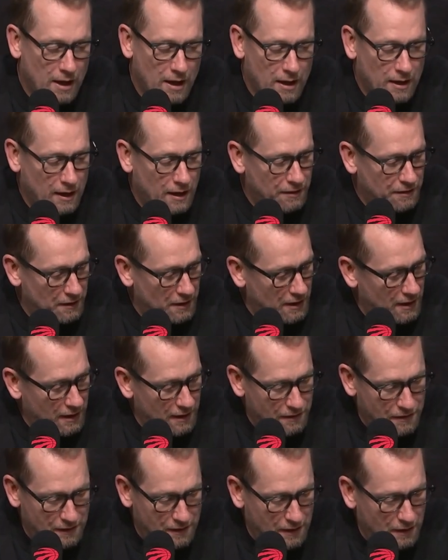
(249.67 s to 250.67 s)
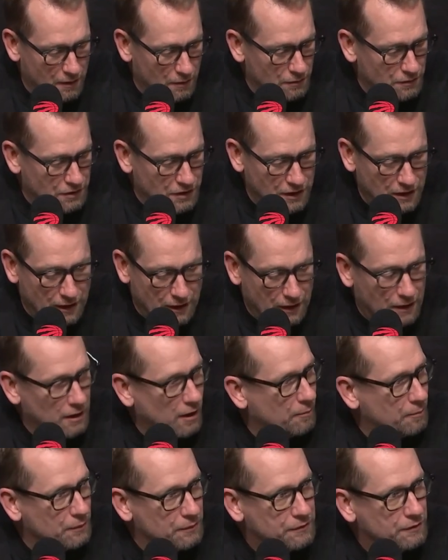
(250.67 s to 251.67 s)
Yeah, and I think OG hit a
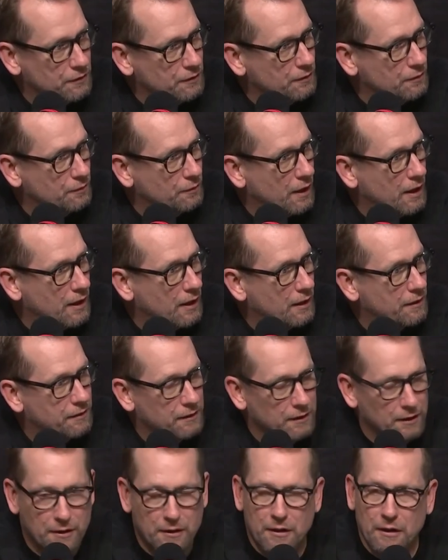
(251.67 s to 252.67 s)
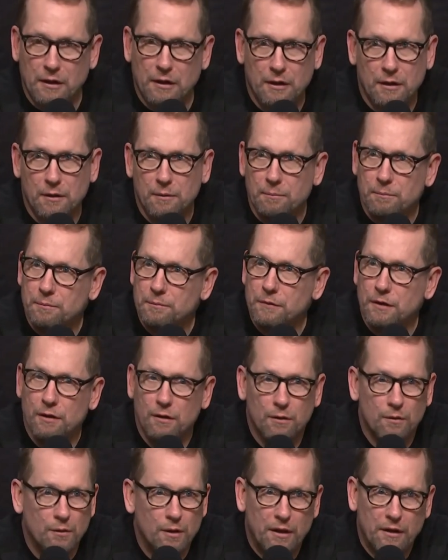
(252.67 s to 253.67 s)
couple too, right? I think, I
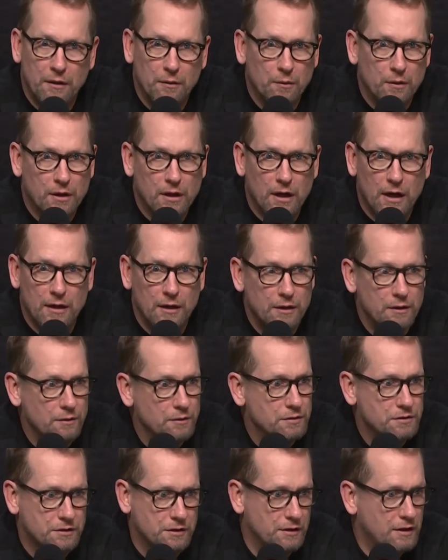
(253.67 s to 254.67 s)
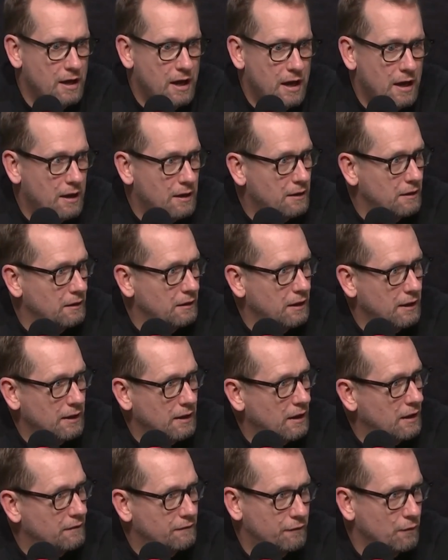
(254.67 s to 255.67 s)
think we're kind of used to that
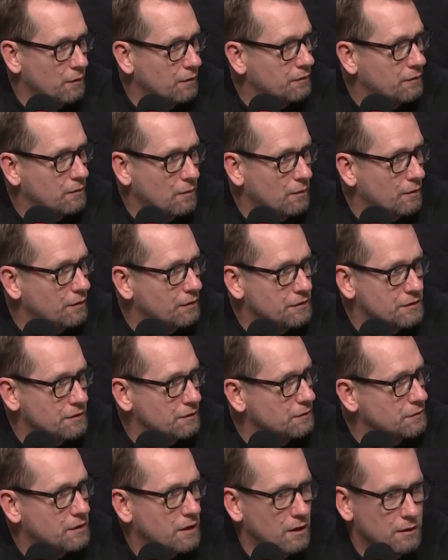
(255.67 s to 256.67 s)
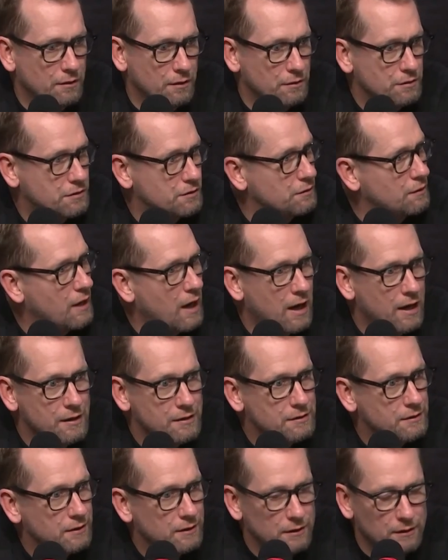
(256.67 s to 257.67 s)
late in fourth quarters, those two
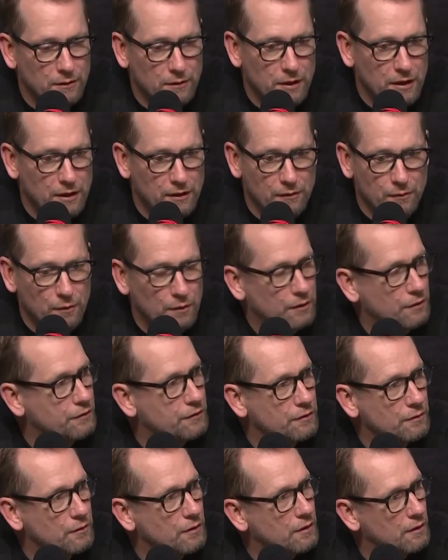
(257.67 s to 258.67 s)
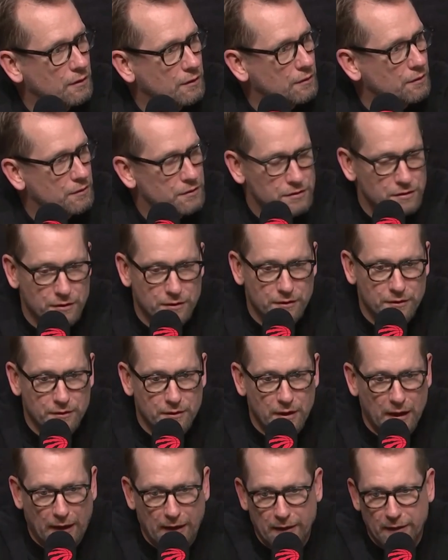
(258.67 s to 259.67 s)
guys, you know, hitting 1 or 2 of those
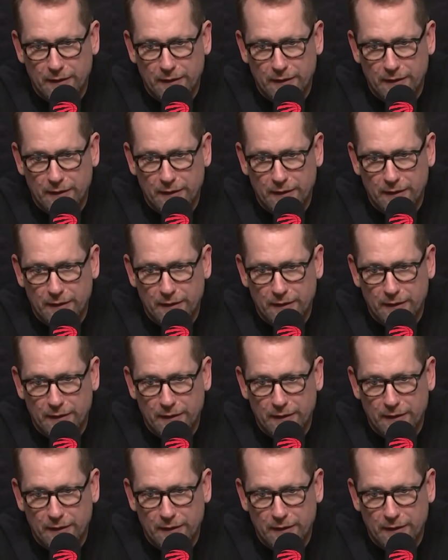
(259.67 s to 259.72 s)
and